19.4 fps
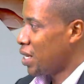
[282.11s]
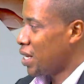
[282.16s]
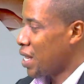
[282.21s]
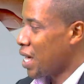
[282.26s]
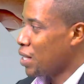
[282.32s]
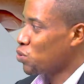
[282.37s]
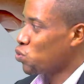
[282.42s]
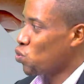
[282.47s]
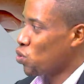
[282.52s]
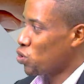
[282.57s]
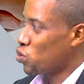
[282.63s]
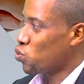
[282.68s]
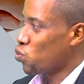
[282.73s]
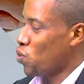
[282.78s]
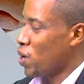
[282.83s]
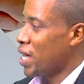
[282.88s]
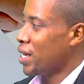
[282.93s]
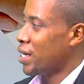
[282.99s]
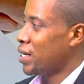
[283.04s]
That was
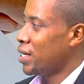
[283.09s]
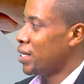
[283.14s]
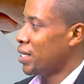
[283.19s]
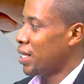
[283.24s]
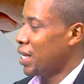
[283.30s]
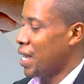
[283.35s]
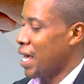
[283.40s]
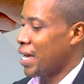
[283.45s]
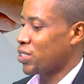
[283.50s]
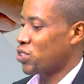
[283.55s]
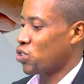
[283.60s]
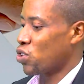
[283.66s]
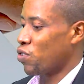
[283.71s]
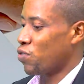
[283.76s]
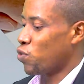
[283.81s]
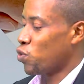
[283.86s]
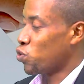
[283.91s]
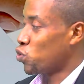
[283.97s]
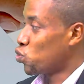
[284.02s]
when the likes
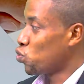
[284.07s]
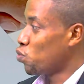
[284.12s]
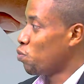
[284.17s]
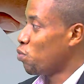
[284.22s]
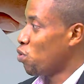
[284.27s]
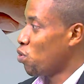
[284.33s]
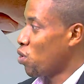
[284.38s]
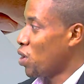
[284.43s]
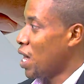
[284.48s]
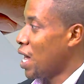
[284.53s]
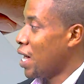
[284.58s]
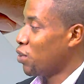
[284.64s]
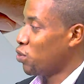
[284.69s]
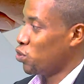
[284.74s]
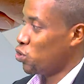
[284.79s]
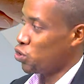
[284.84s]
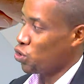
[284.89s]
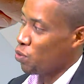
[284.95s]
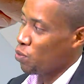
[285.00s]
of Osumbo and
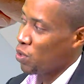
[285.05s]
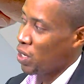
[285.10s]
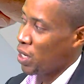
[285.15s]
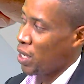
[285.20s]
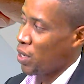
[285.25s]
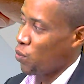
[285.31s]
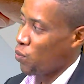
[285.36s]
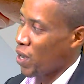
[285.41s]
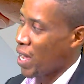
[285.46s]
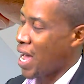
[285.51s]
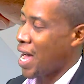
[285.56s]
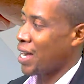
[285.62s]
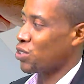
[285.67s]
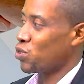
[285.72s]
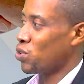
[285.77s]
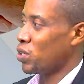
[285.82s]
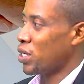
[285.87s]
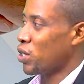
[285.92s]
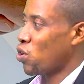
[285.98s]
Oshomole were
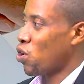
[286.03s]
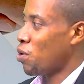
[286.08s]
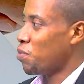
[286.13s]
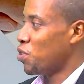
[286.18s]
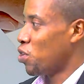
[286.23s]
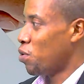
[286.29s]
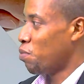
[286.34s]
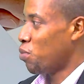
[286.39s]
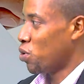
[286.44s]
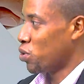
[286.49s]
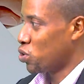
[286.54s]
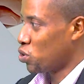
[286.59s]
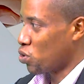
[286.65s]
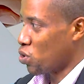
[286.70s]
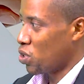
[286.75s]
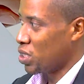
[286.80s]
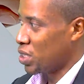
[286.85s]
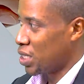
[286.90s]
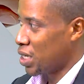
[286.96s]
actually coming on board to
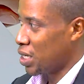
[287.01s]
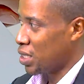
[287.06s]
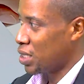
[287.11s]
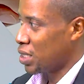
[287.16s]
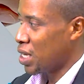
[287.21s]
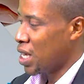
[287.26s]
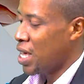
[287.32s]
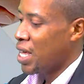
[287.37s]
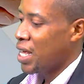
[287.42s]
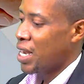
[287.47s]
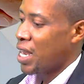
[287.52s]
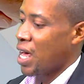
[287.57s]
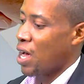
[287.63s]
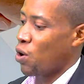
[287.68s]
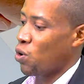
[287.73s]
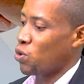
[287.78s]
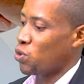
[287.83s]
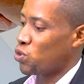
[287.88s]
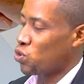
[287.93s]
contest.
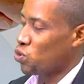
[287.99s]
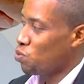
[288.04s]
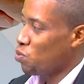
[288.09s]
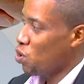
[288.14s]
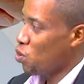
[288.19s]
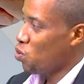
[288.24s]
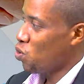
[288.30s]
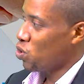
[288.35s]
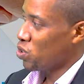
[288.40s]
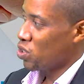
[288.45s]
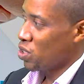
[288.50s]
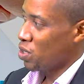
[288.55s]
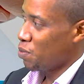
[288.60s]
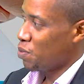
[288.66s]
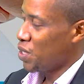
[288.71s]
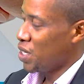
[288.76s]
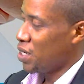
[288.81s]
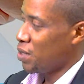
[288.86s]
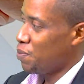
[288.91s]
Now, Osumbo, who was on the
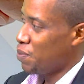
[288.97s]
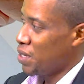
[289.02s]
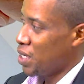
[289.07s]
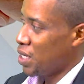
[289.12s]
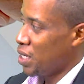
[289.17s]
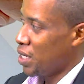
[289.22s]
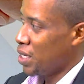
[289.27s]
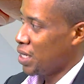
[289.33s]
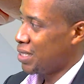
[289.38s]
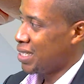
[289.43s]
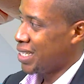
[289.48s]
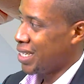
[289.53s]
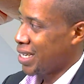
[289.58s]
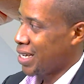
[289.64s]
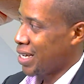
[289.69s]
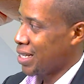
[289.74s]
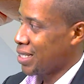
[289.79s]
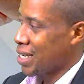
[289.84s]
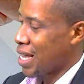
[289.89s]
PDP
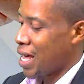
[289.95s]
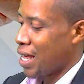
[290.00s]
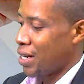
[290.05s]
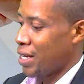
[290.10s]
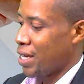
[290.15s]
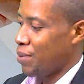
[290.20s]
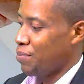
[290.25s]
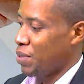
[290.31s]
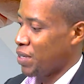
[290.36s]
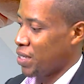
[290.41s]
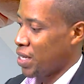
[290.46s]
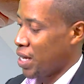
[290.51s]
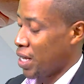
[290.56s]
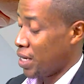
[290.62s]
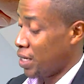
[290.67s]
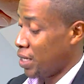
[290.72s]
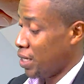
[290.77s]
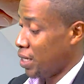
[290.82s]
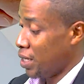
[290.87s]
ticket, and
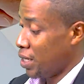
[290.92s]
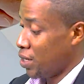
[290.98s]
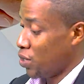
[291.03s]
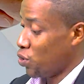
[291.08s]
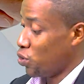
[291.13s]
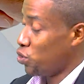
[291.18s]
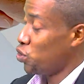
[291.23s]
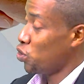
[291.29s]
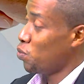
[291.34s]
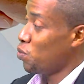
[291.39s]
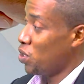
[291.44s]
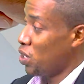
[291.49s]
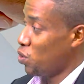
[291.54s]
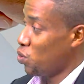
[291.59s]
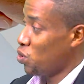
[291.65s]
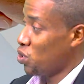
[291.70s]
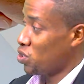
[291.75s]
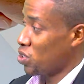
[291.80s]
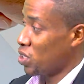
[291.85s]
the Oshomole,
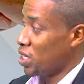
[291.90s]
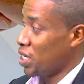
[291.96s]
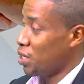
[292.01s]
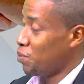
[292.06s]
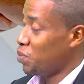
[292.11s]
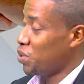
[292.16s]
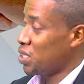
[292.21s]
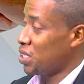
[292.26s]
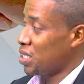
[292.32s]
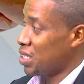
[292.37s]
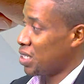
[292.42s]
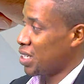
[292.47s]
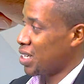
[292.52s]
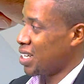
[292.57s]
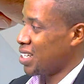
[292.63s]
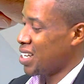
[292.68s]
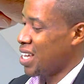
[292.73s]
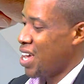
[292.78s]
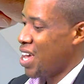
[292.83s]
who was on the APC
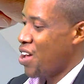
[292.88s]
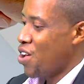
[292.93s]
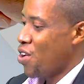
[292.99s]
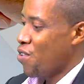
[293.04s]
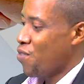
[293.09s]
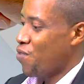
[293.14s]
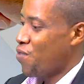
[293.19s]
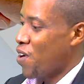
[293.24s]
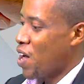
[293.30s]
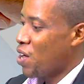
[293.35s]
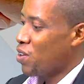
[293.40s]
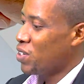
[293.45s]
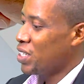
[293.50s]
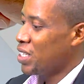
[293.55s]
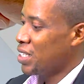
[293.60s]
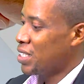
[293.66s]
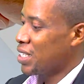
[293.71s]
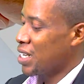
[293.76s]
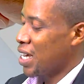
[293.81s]
ticket,
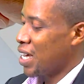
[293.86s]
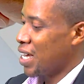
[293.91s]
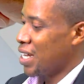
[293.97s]
found it